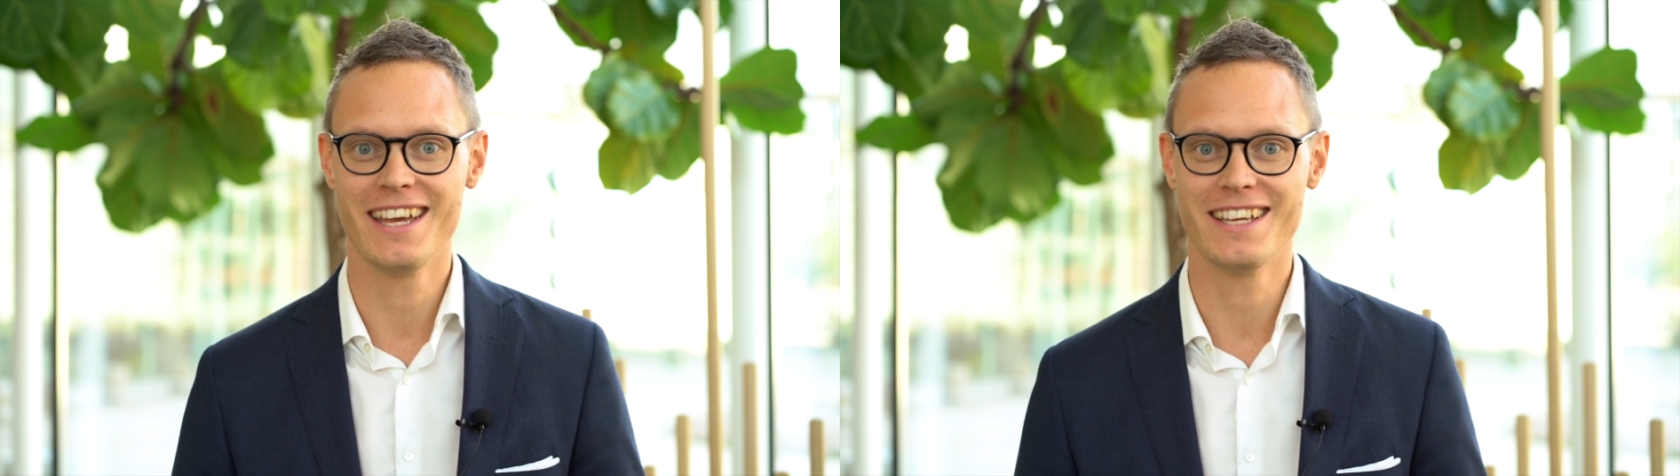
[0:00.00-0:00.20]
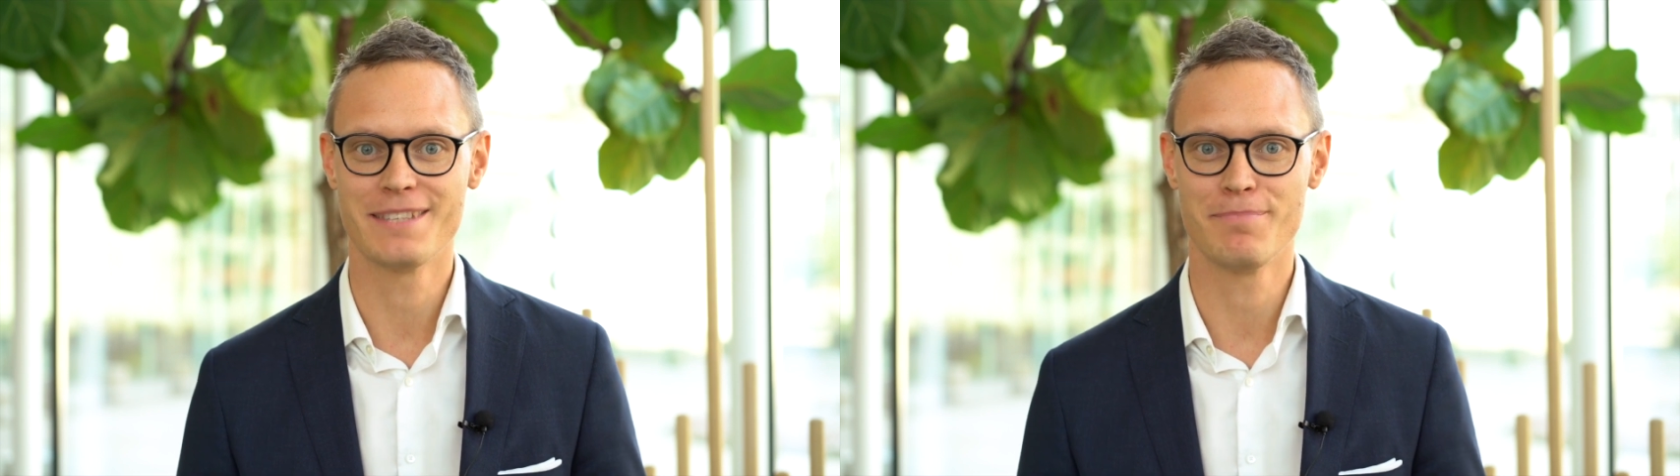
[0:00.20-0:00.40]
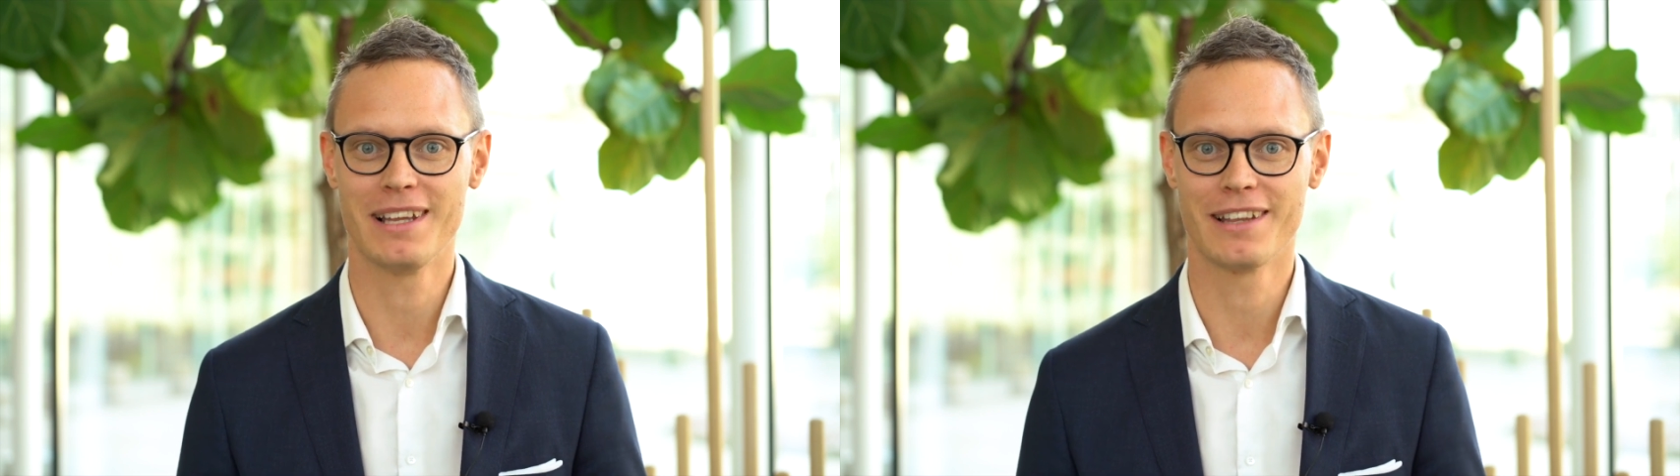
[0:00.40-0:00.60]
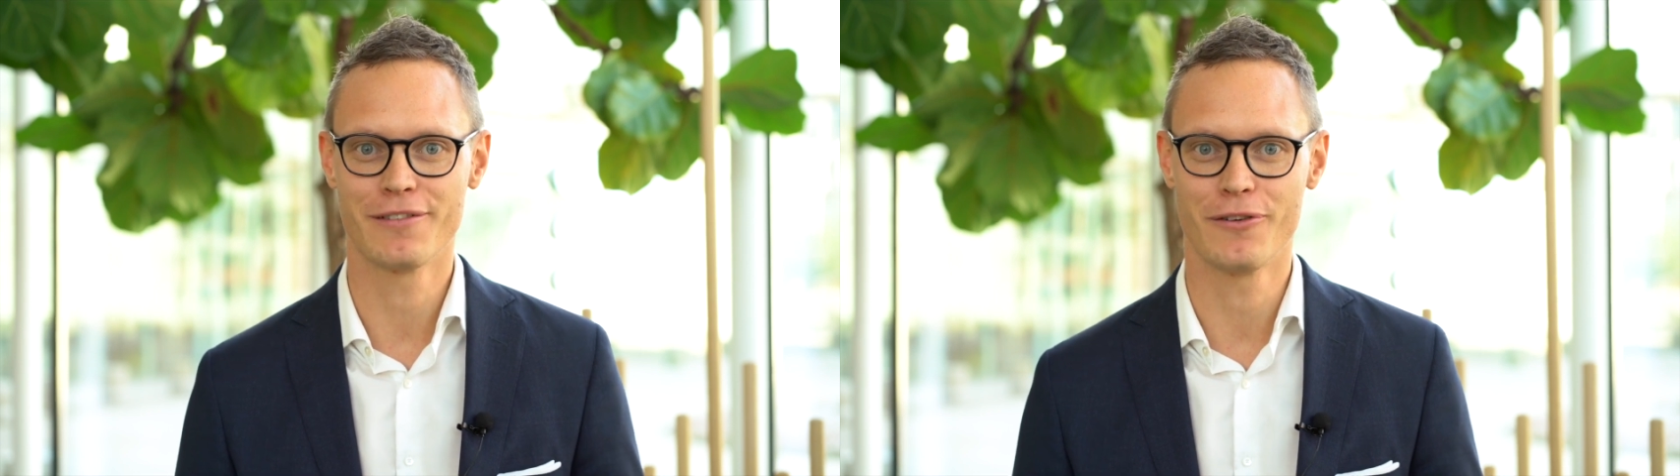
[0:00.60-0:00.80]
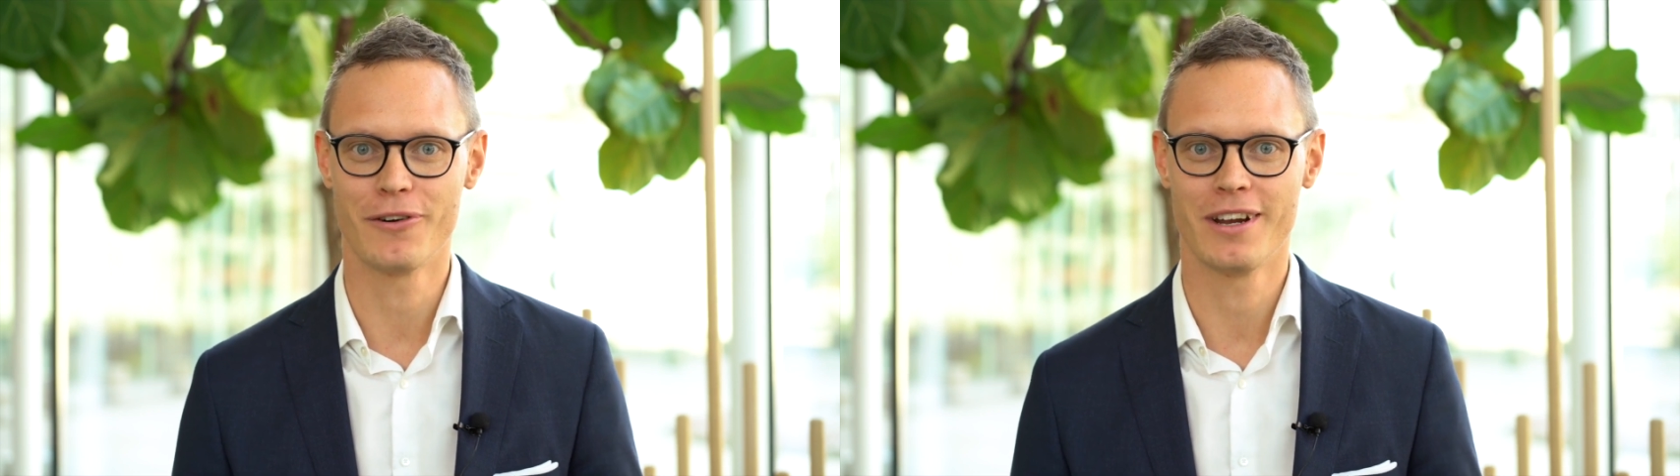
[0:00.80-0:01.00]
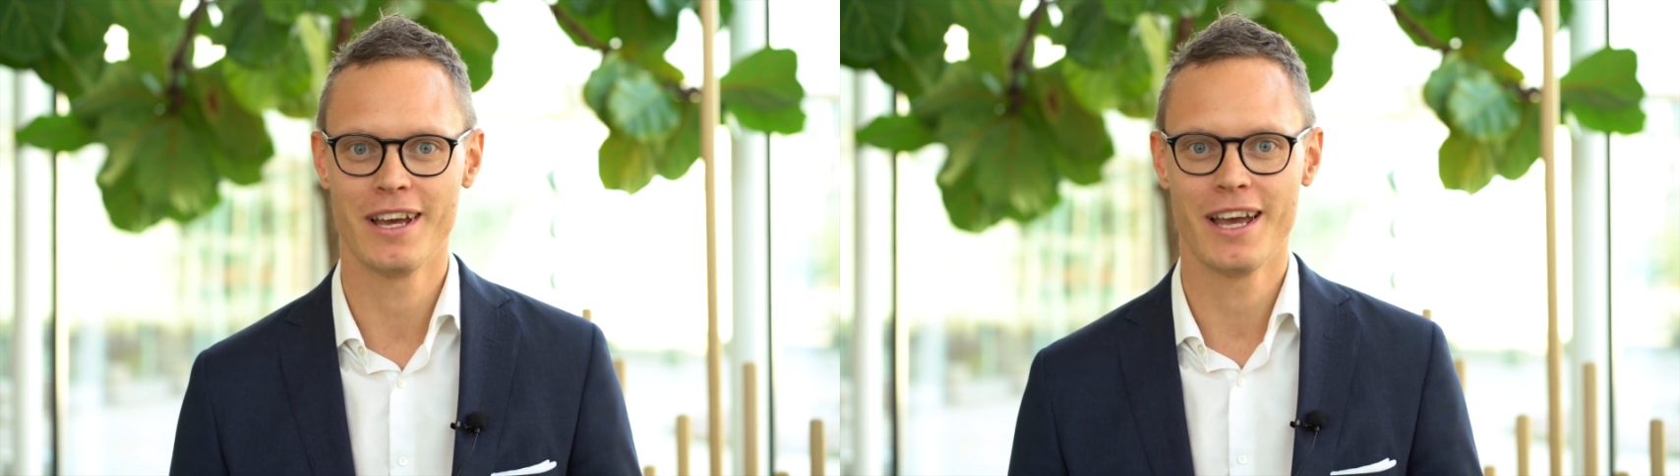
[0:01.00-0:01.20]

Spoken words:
is built for